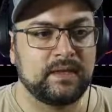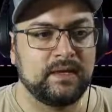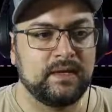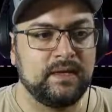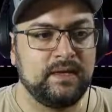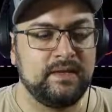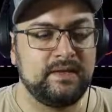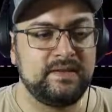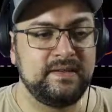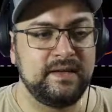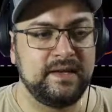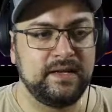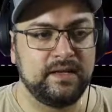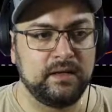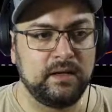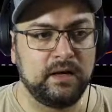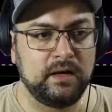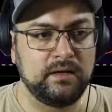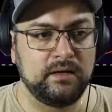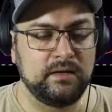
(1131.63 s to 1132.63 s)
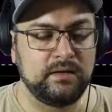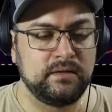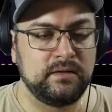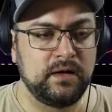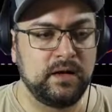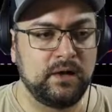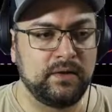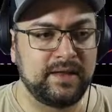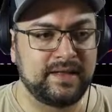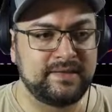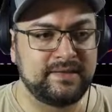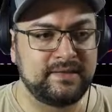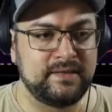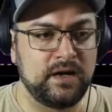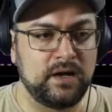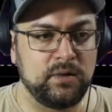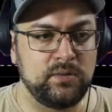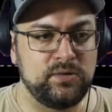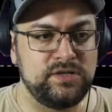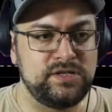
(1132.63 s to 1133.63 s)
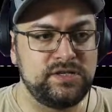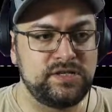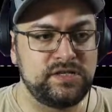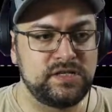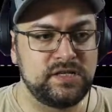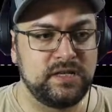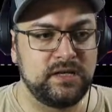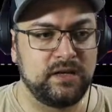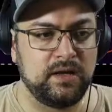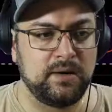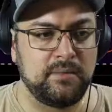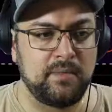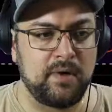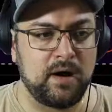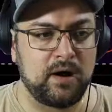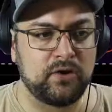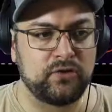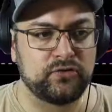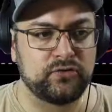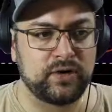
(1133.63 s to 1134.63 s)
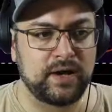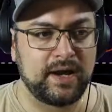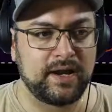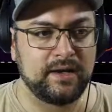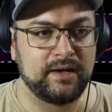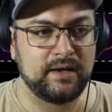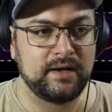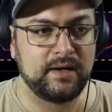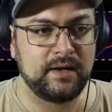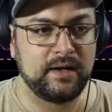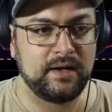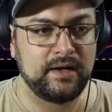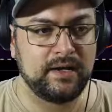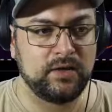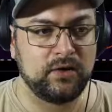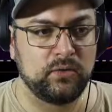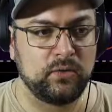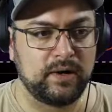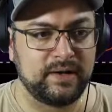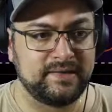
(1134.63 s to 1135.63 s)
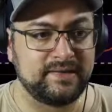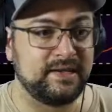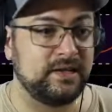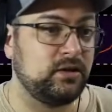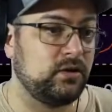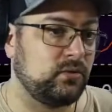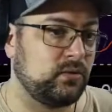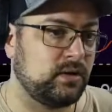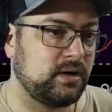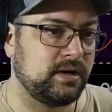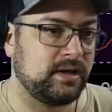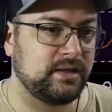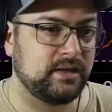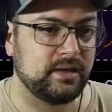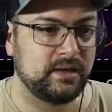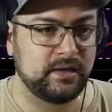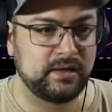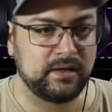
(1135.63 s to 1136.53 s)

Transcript: Is it Elon? No, that's Dulce Elon Marsh, right? Elon 1 is Elon 1, I think.